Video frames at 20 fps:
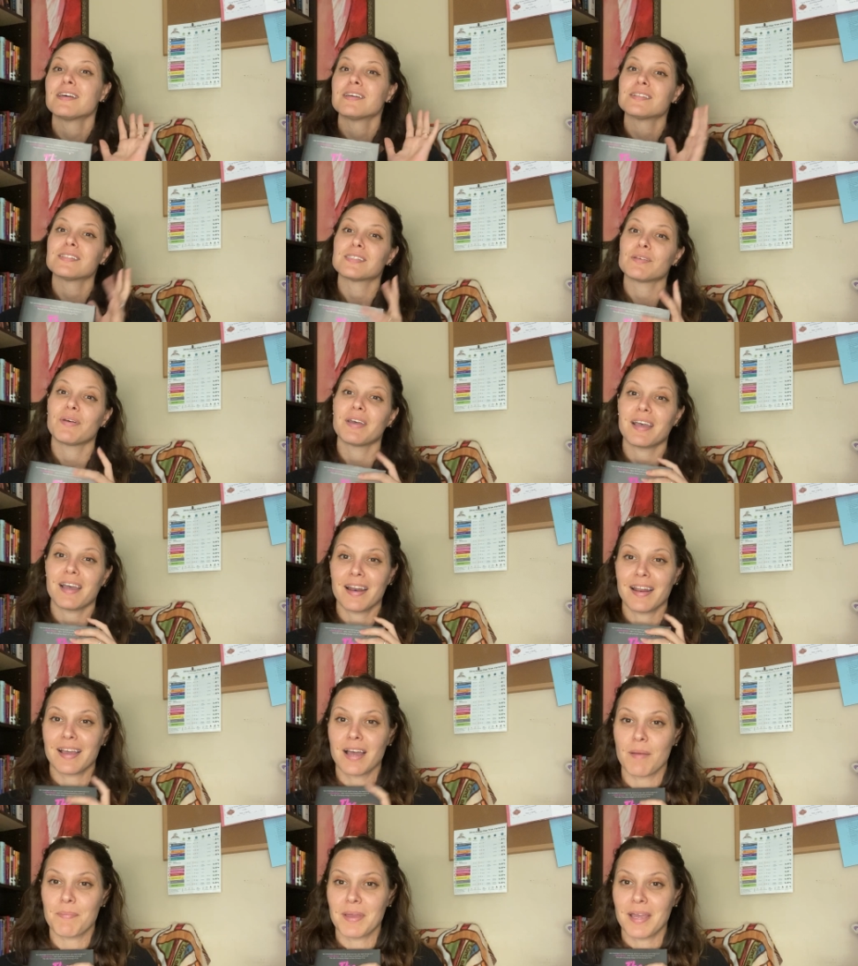So I kind of
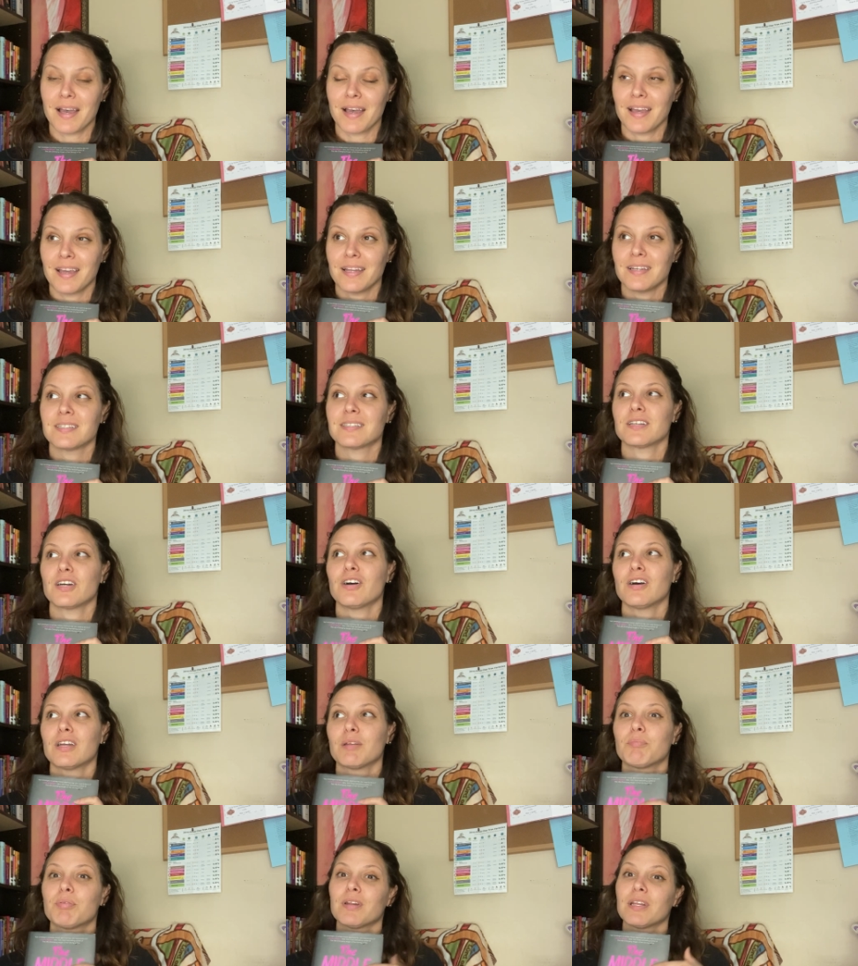got behind
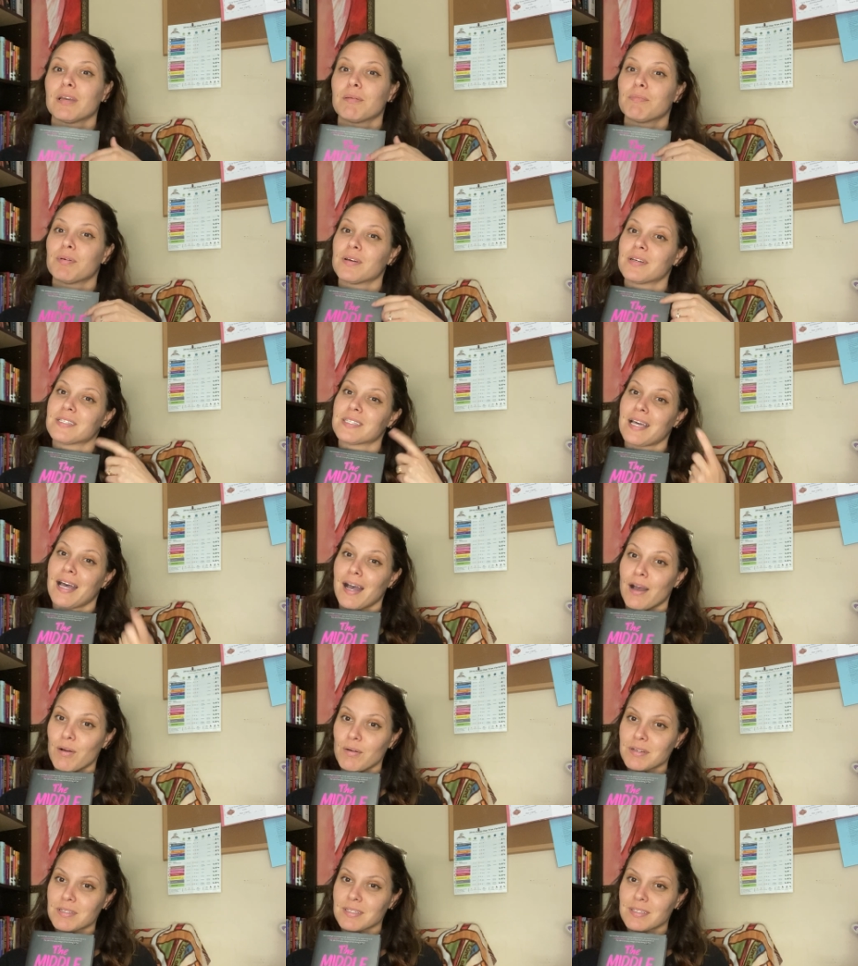on putting books
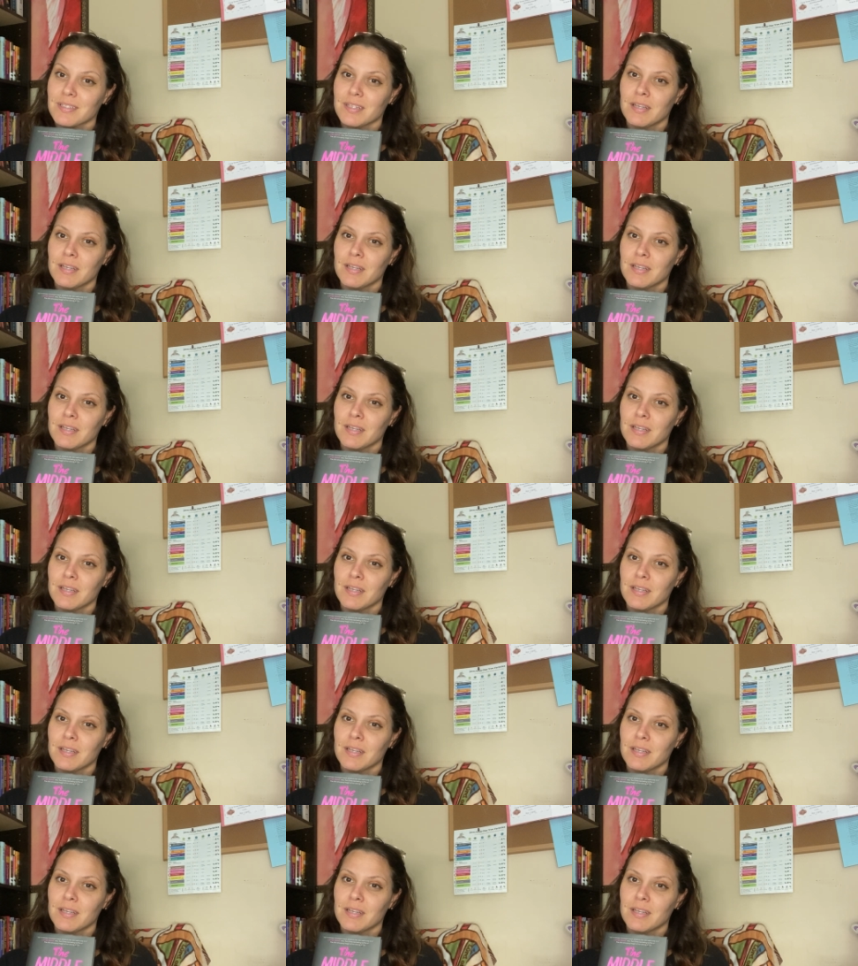out,